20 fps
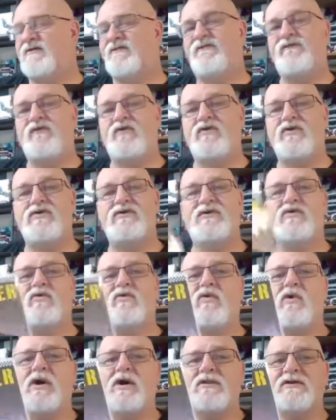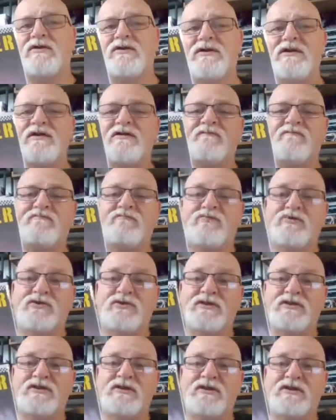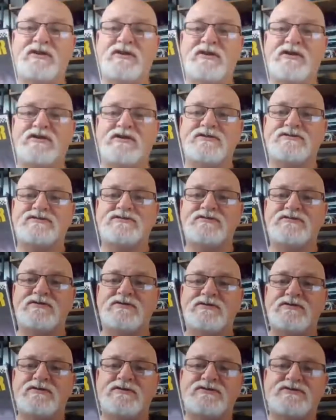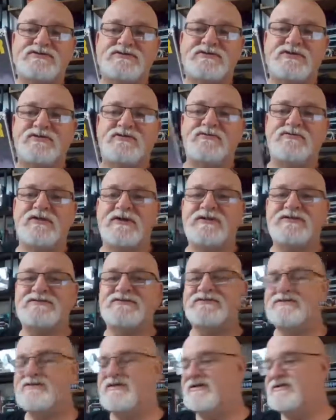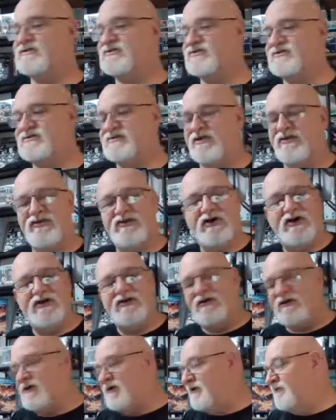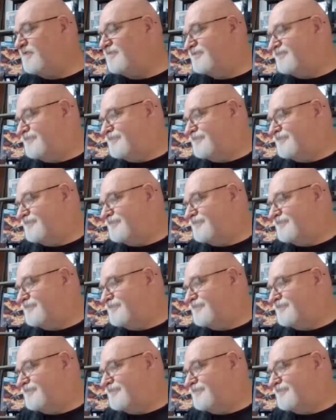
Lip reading: for the quality of book that it is. So that's just a thought on it.